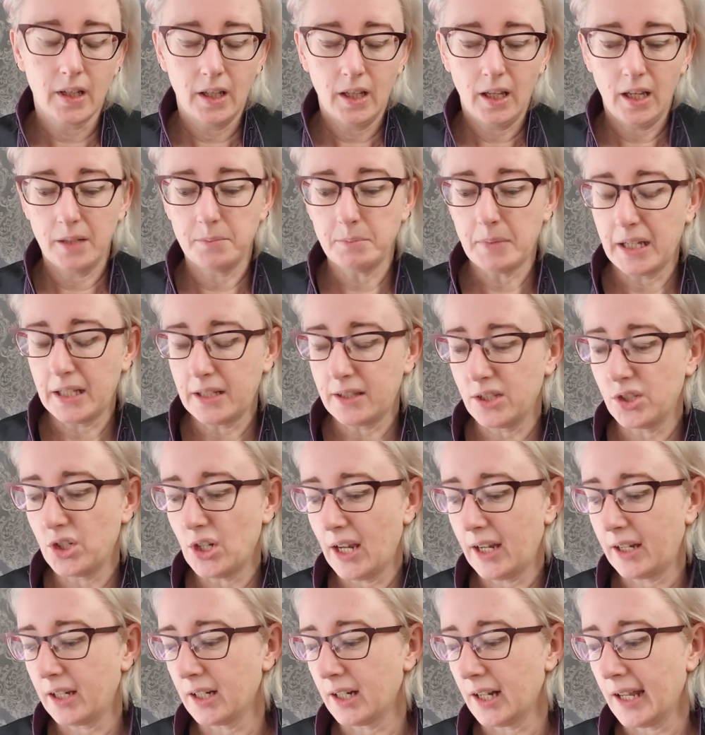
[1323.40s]
and make the
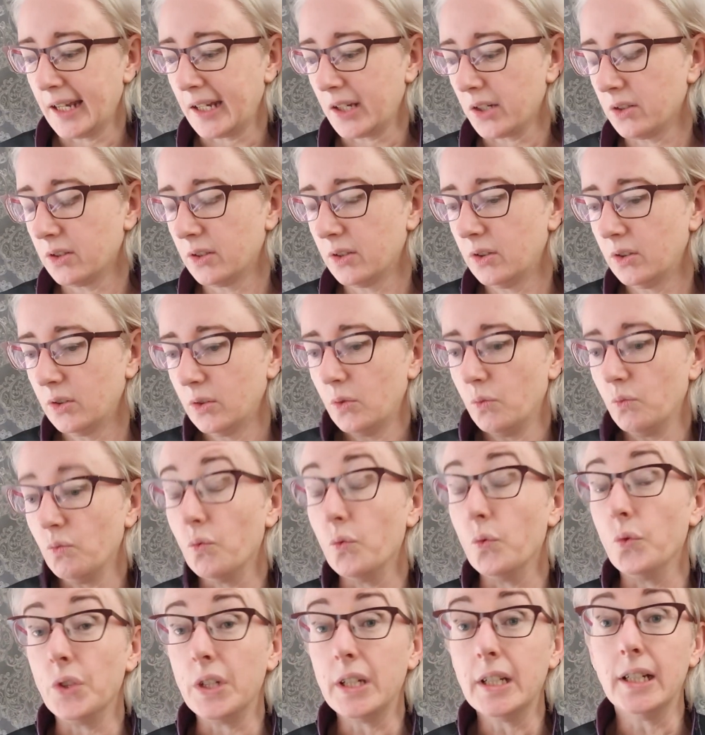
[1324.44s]
jacket like
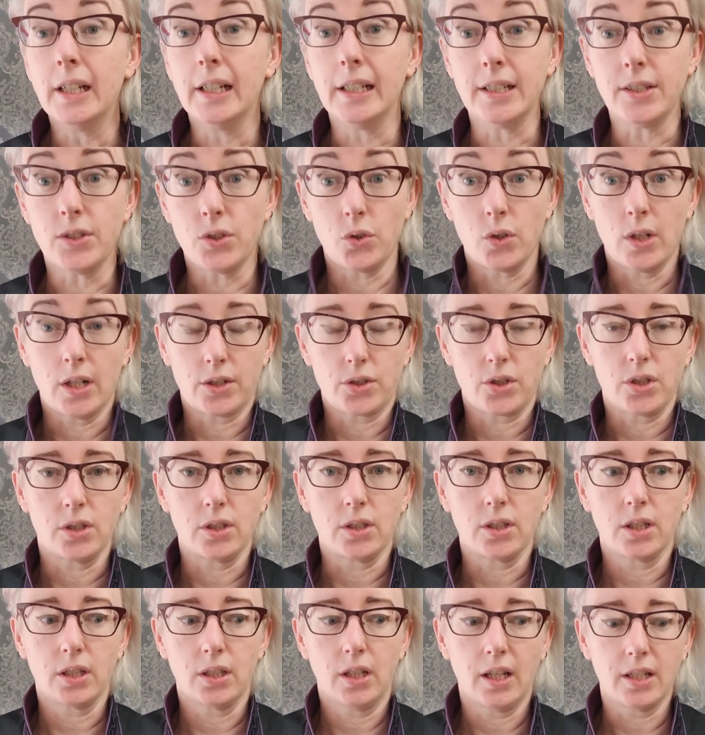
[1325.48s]
really
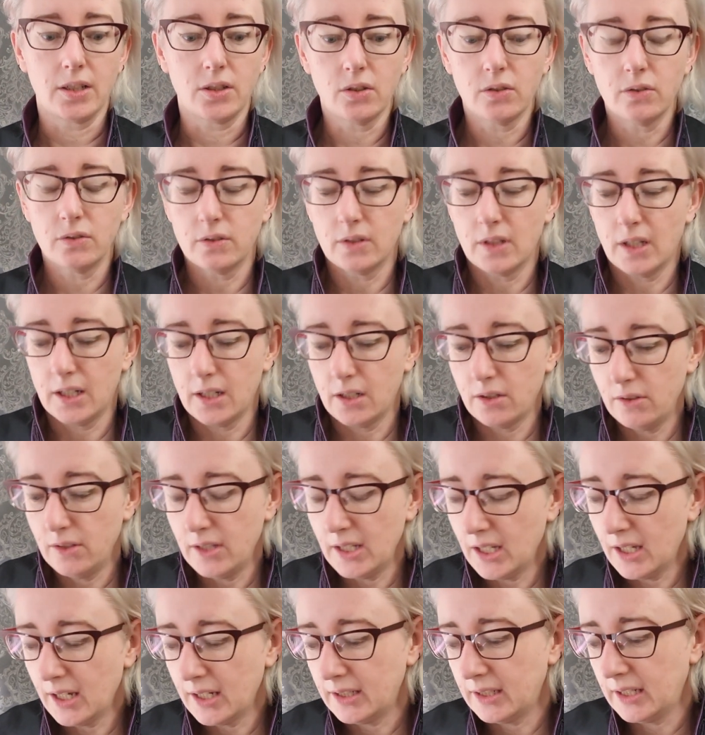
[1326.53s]
structured. I don't
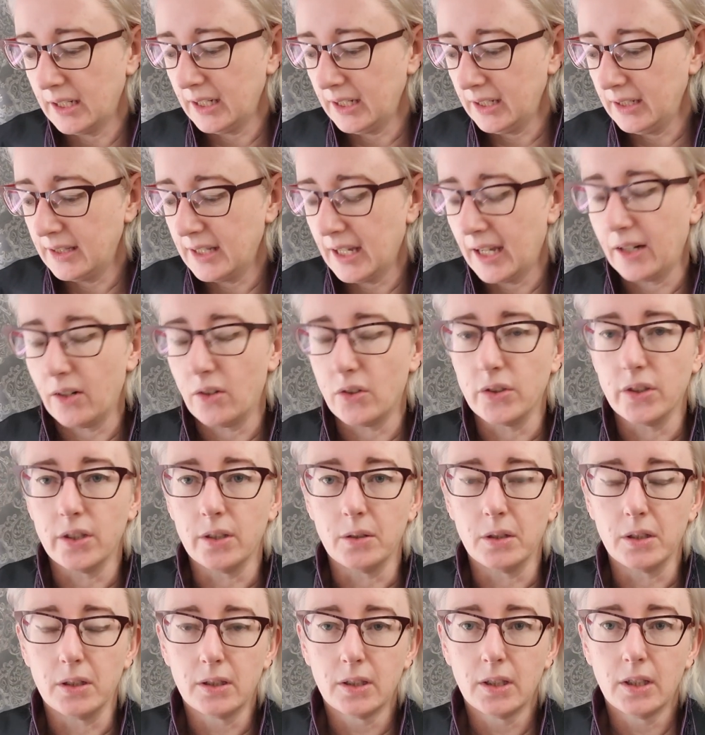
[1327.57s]
think I need that on
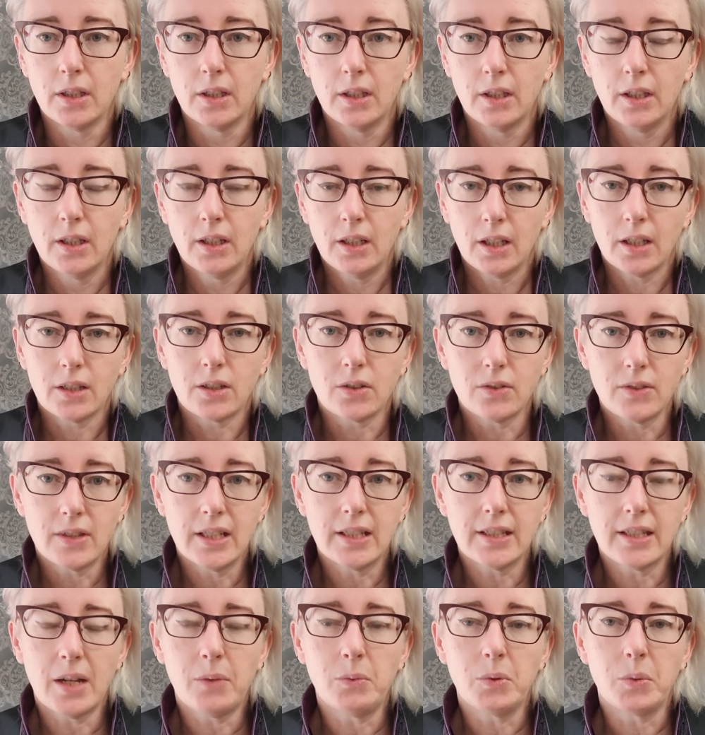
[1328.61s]
the, I don't think
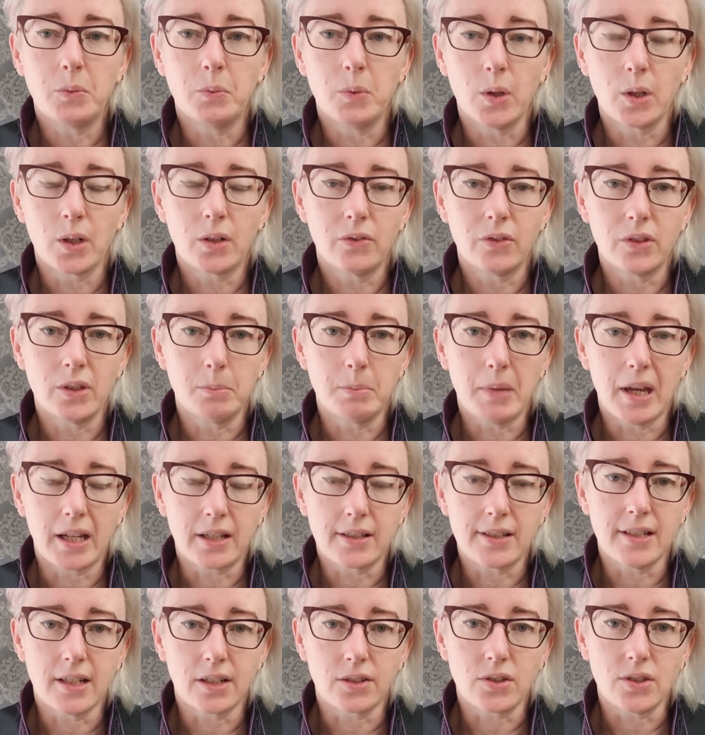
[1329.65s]
that would work for the back
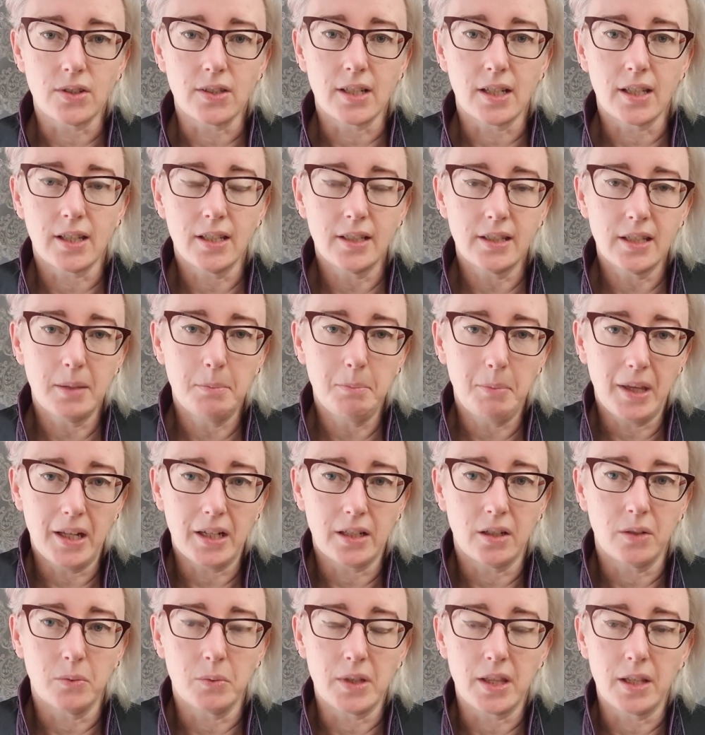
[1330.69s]
sections. I think they're
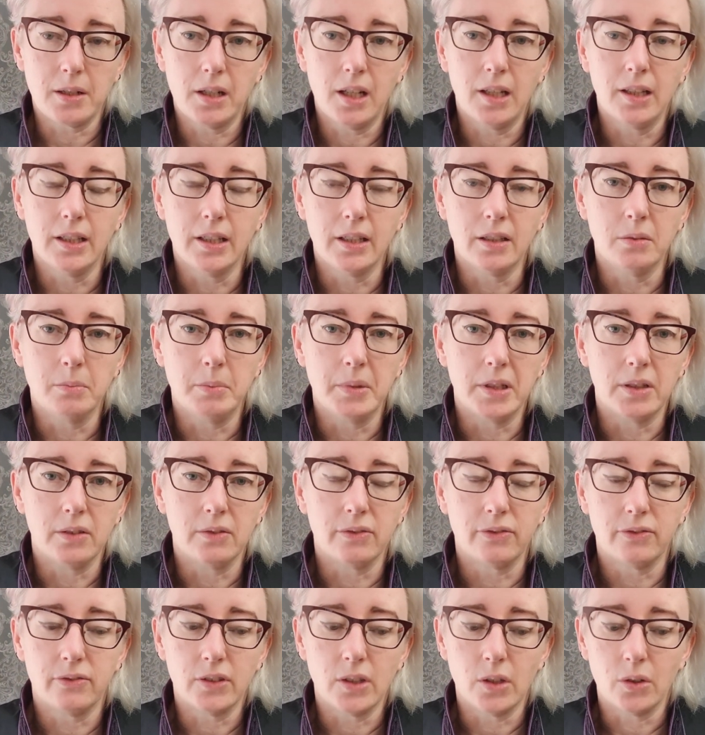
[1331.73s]
better with a little bit of
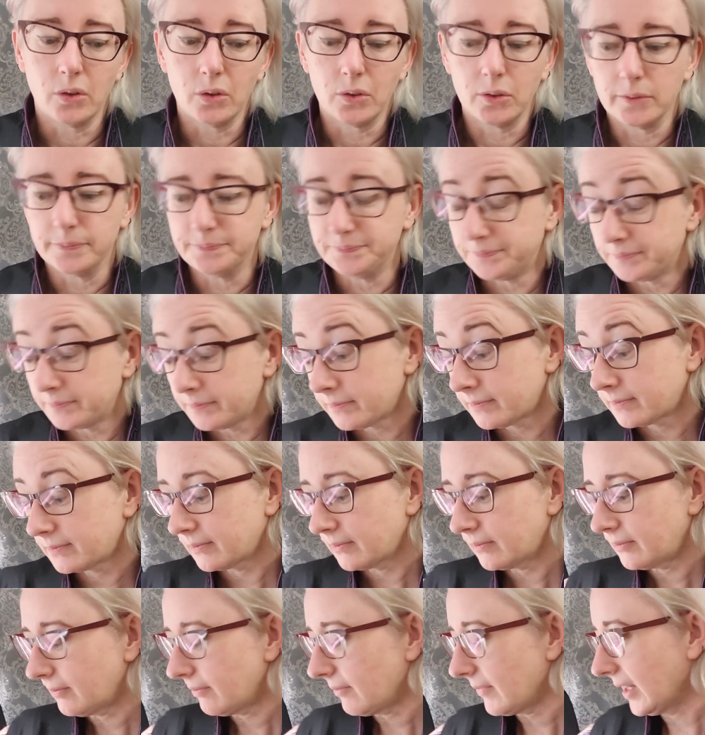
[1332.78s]
flow.
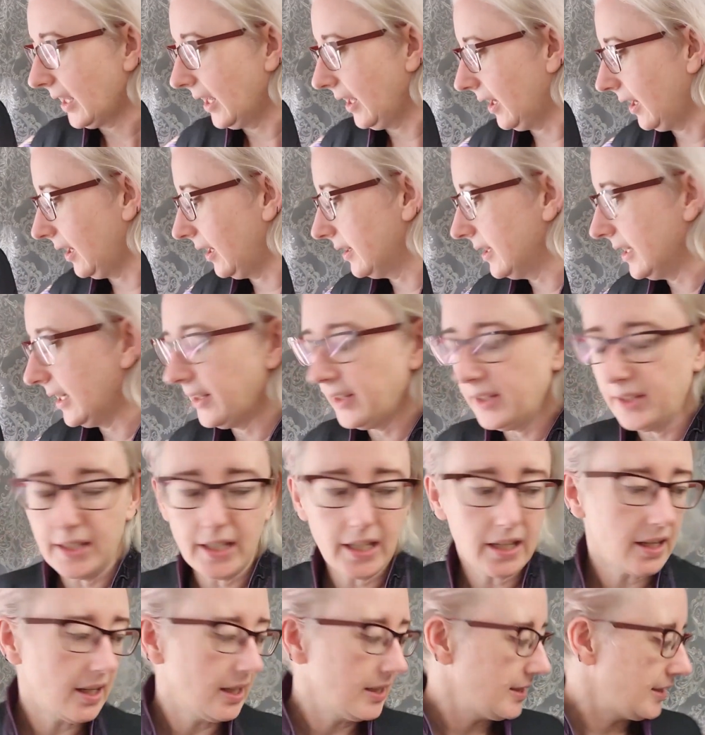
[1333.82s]
The other thing
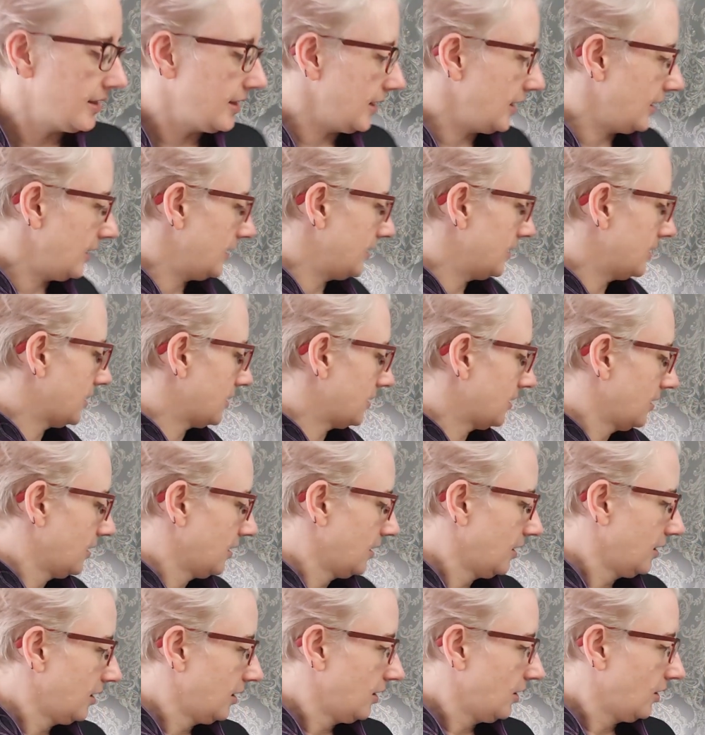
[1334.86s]
I did
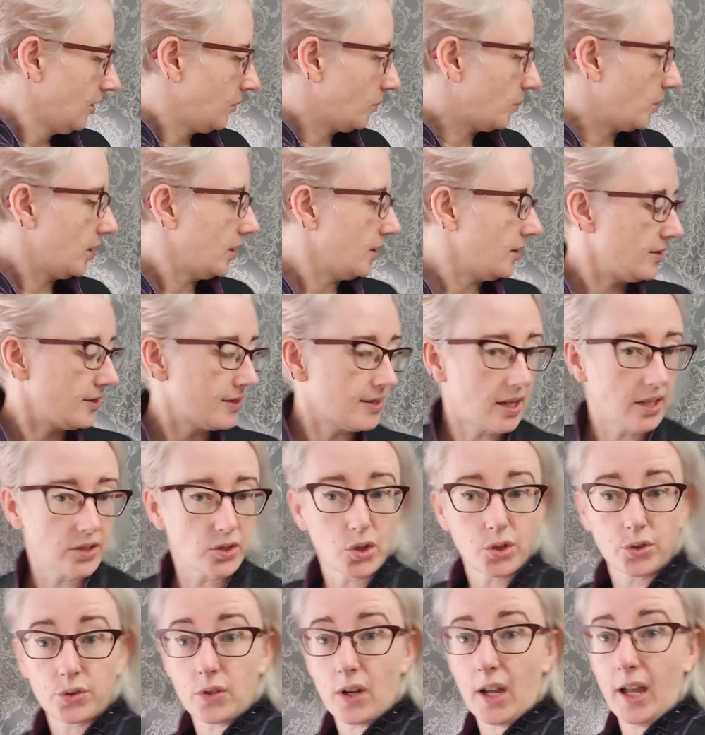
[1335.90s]
was I
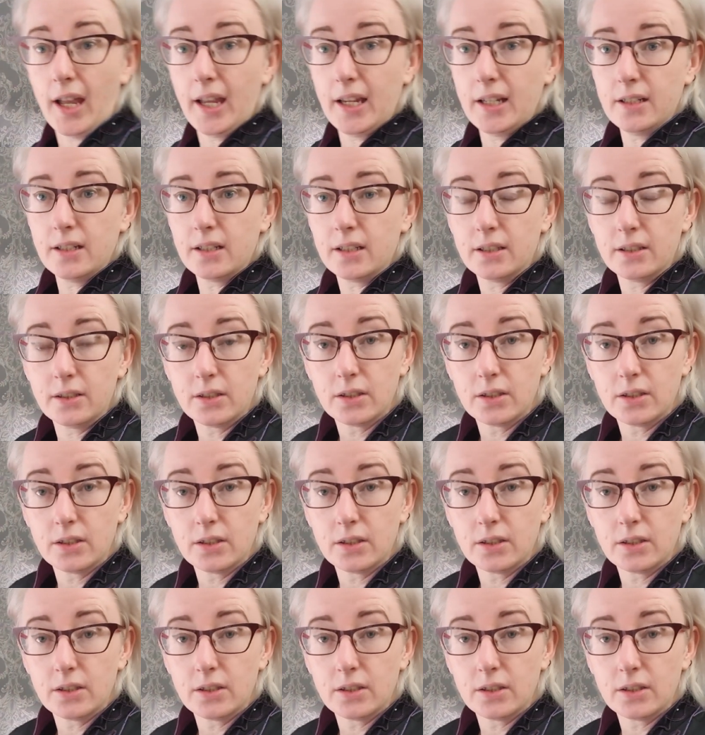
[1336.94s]
tried